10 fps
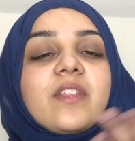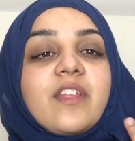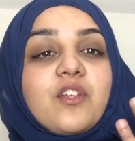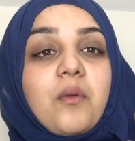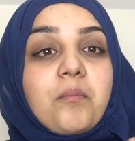
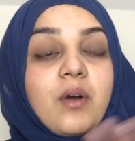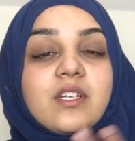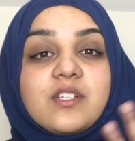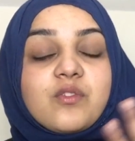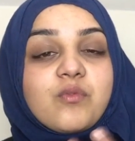that your
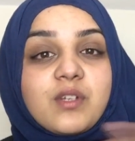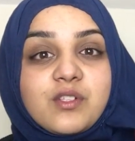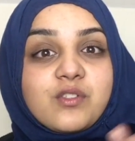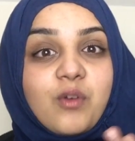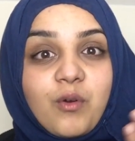body is
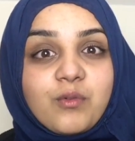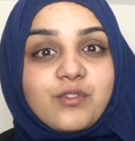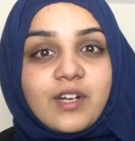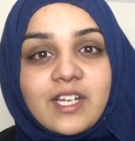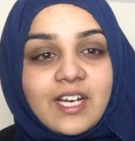always so
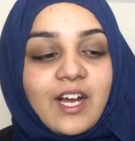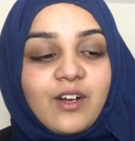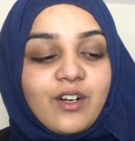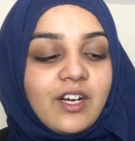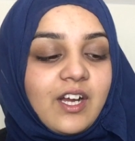drained
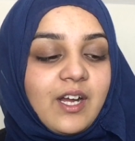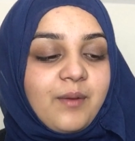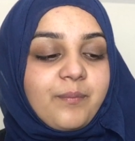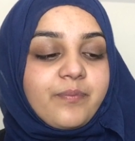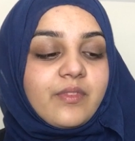out.
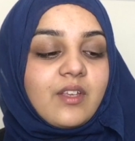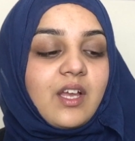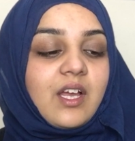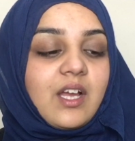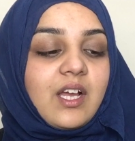
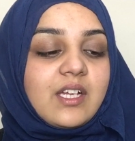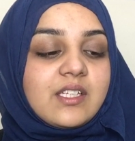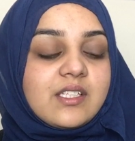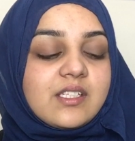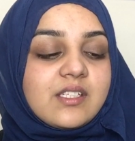
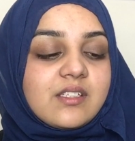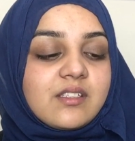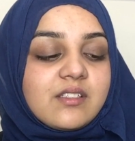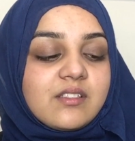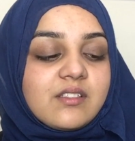And
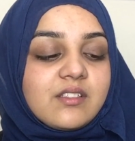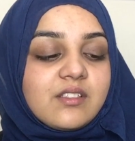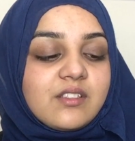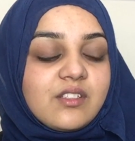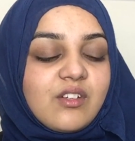
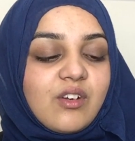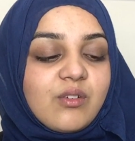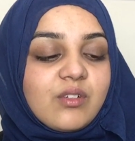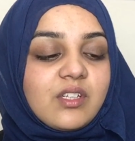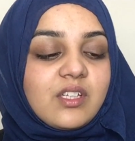you
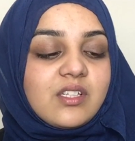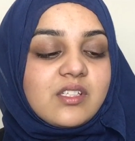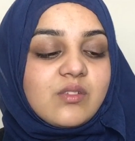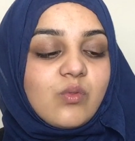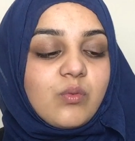know,
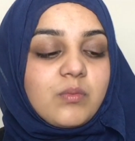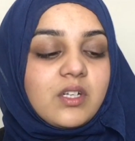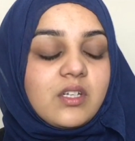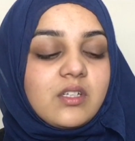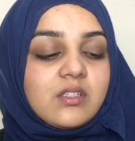it's
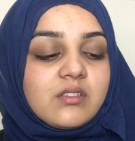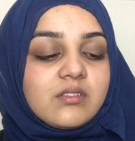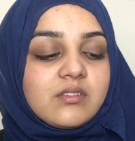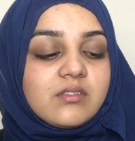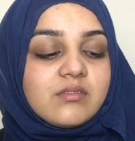normal,
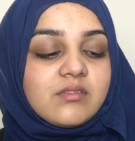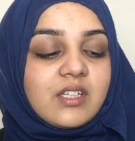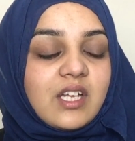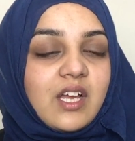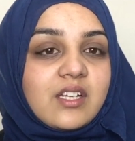
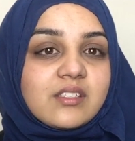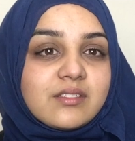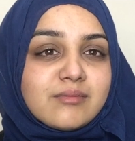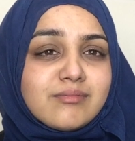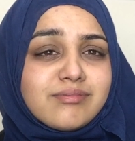I
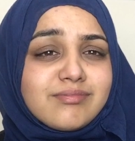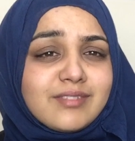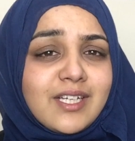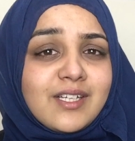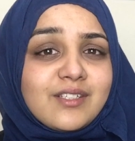guess,
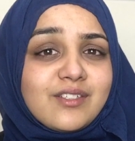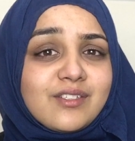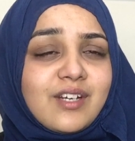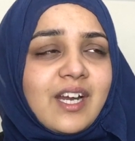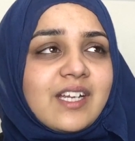to
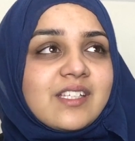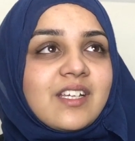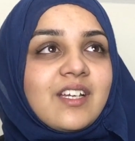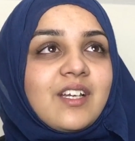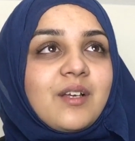stress.
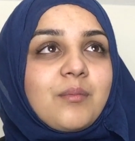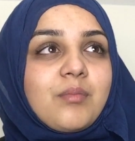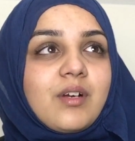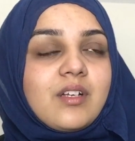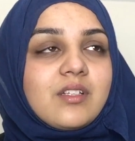
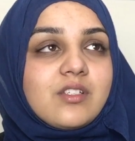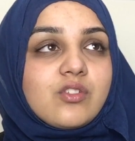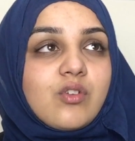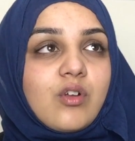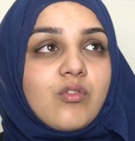But
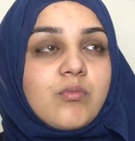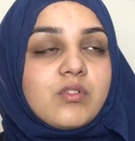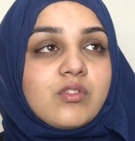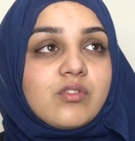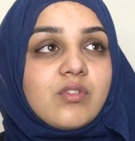it's not
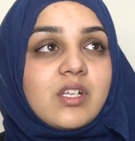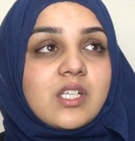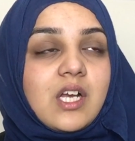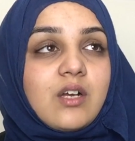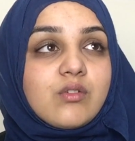normal to
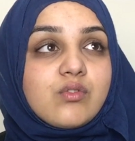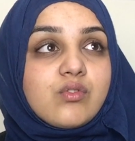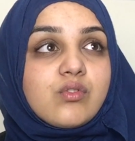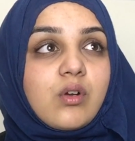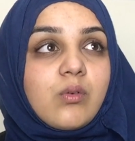stress out
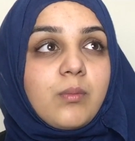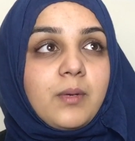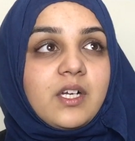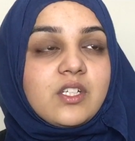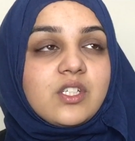so
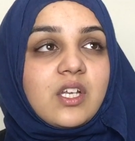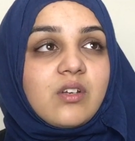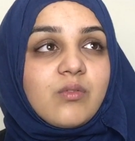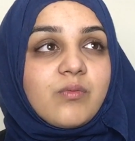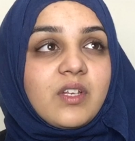much, I
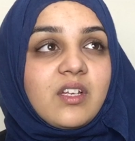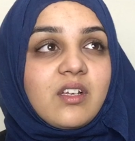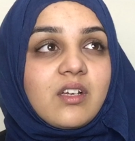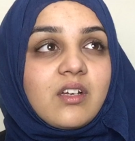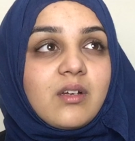don't
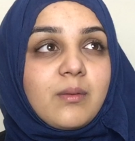think.